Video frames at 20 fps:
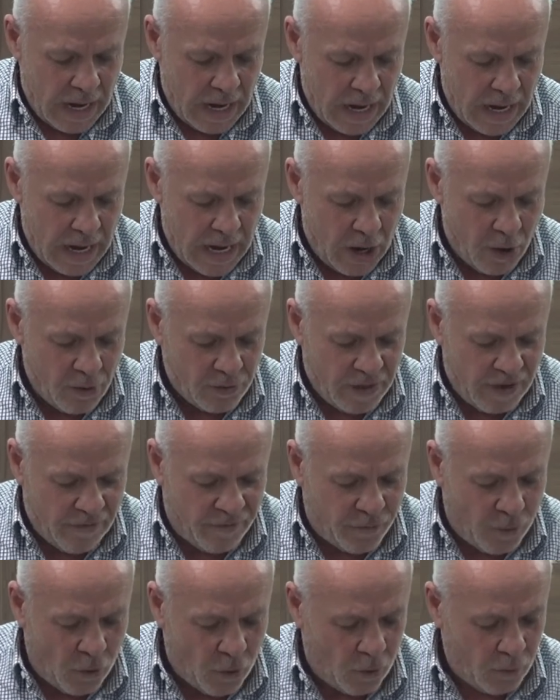Now
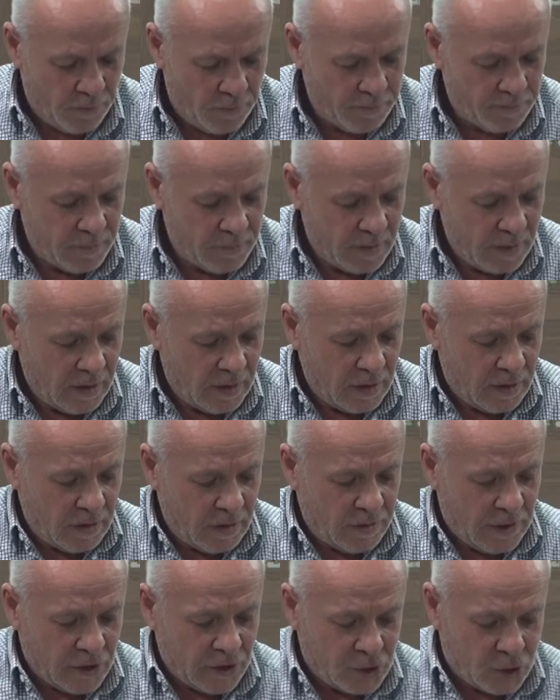therefore,
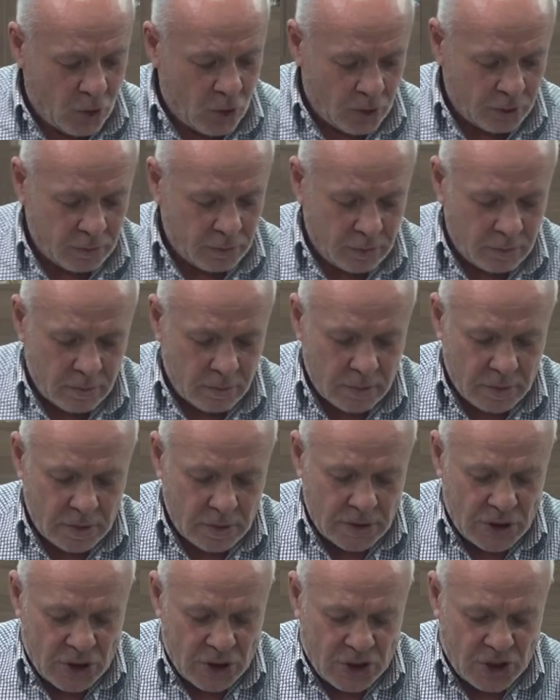the sword
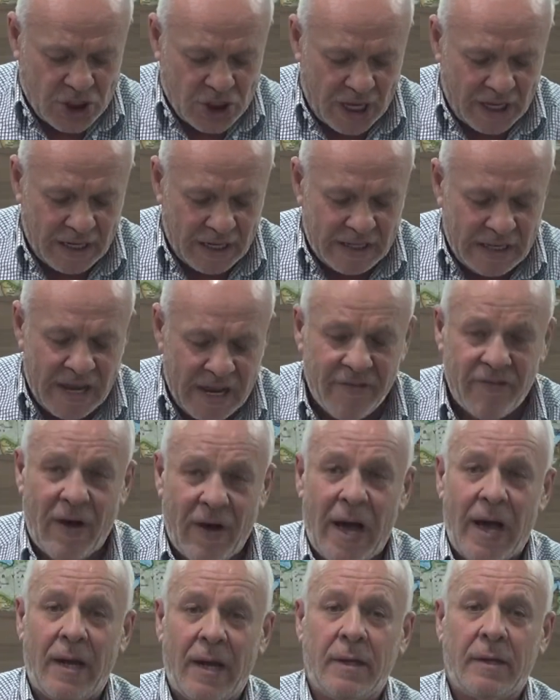shall
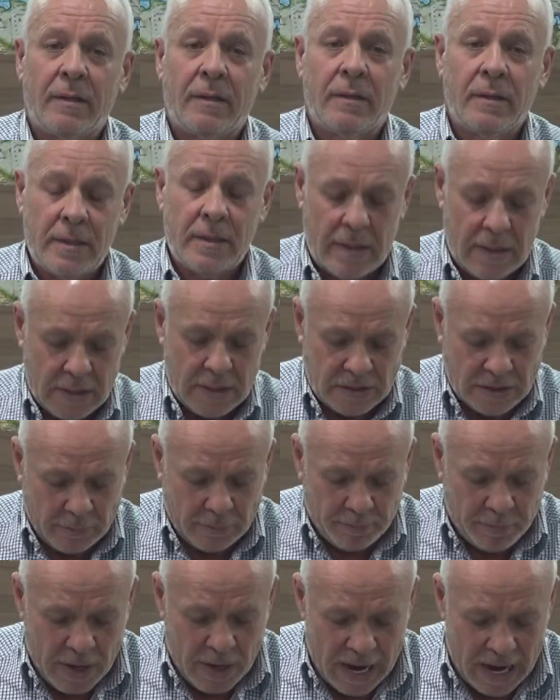never
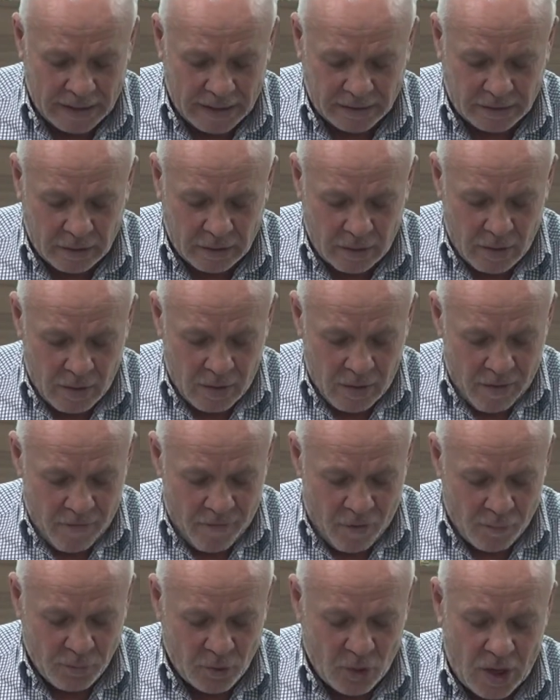depart
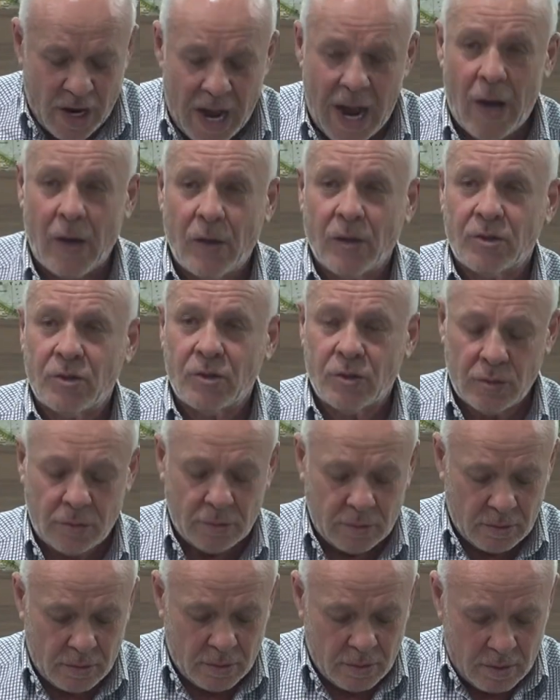from your house.
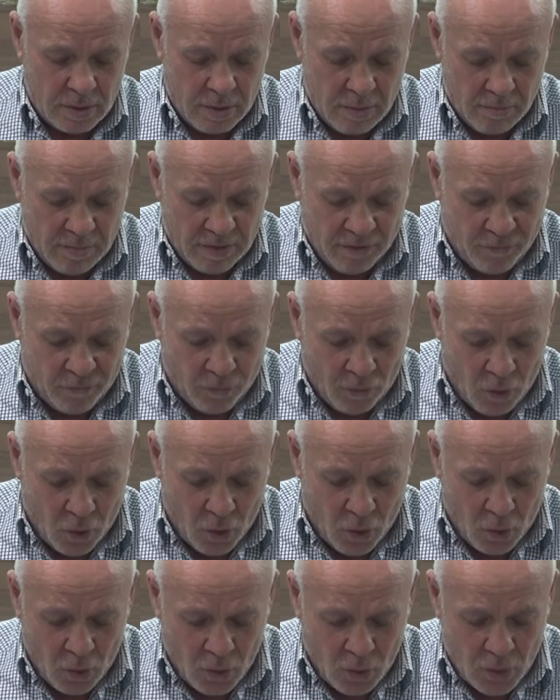
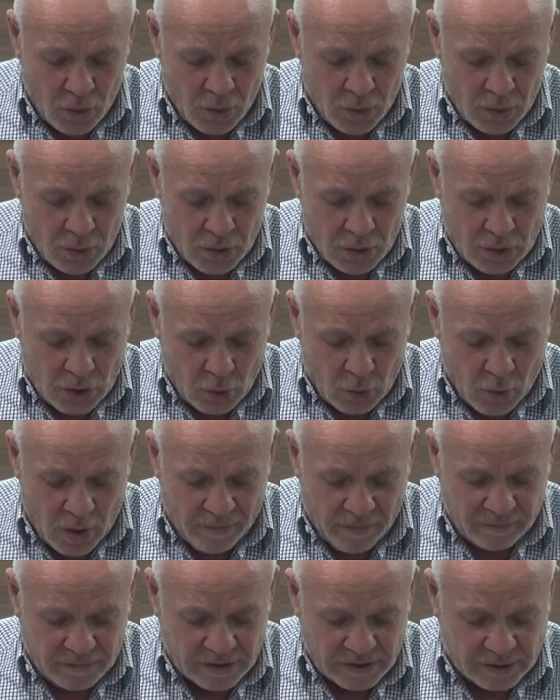Before you
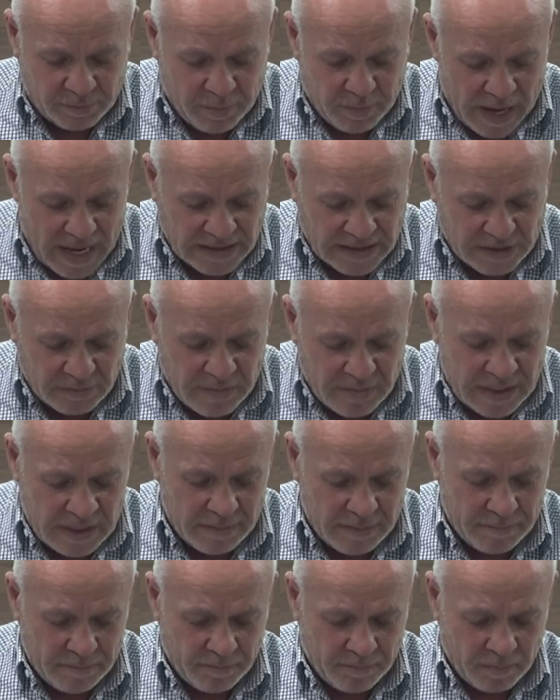have despised
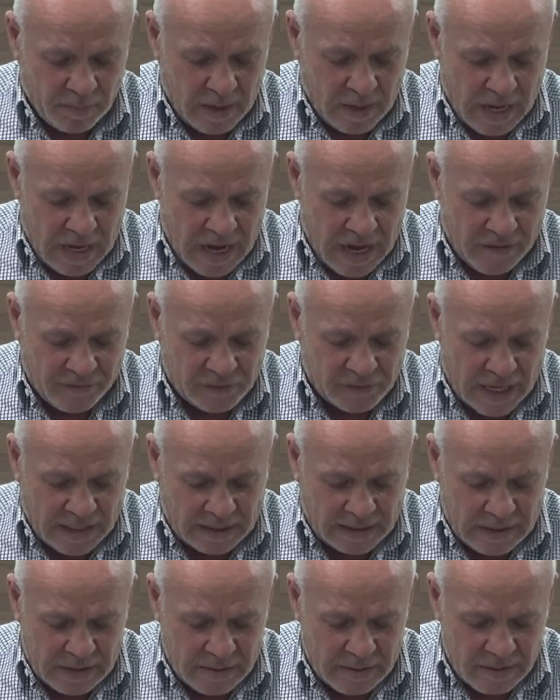me and have
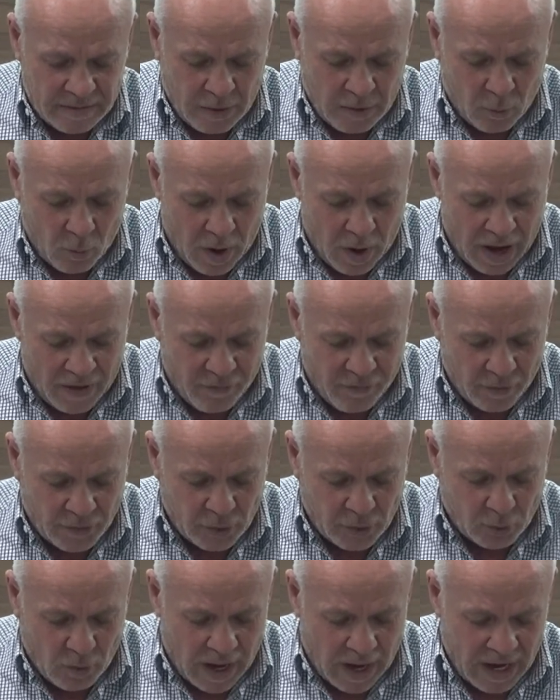taken the wife of
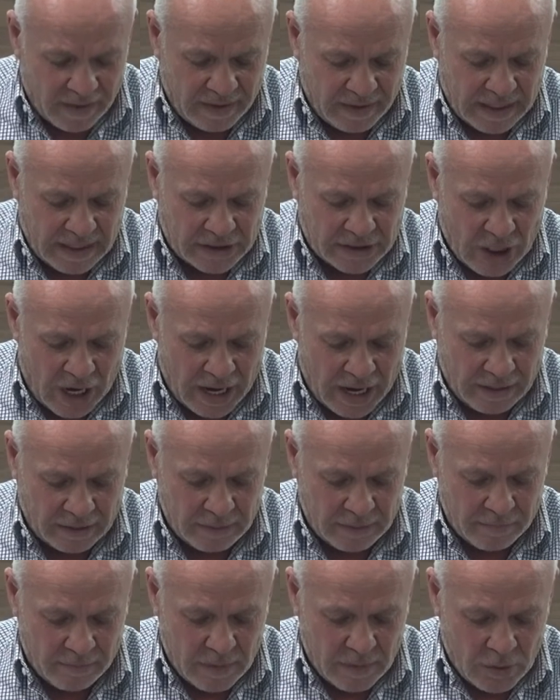Uriah the Hittite
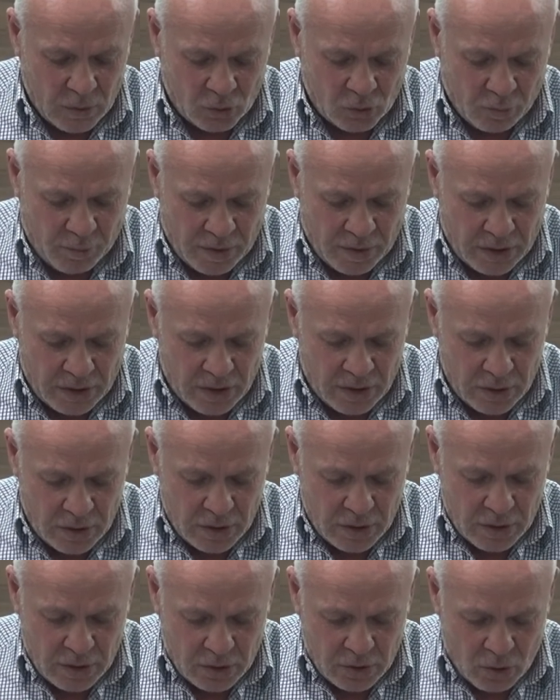to be
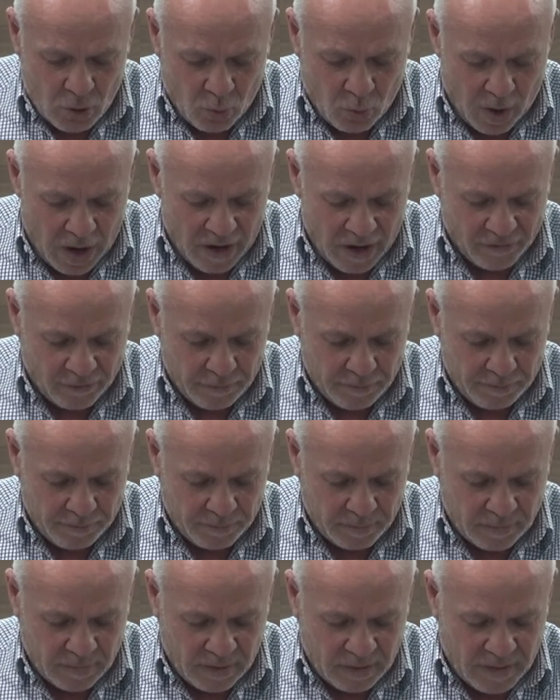your wife.
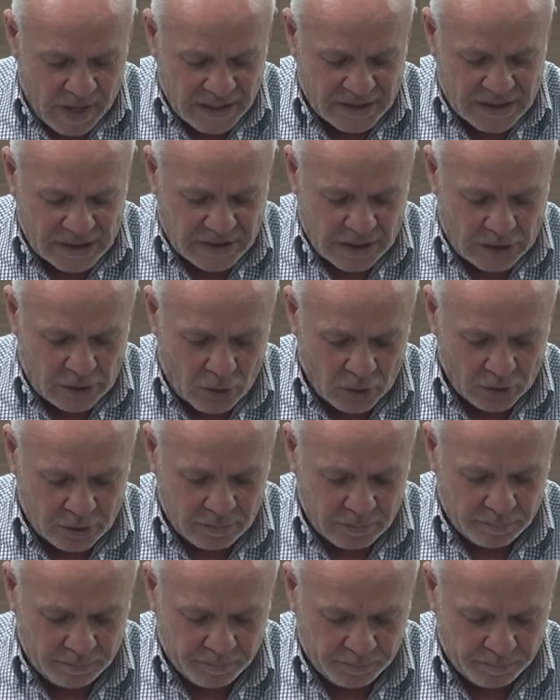Thus says the Lord.